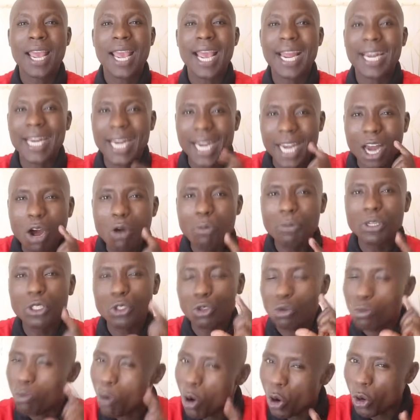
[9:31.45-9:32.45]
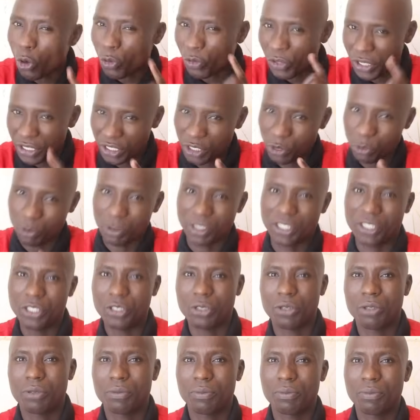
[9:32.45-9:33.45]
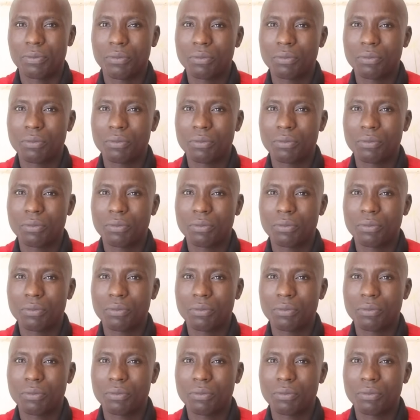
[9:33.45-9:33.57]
And allow me to borrow this question.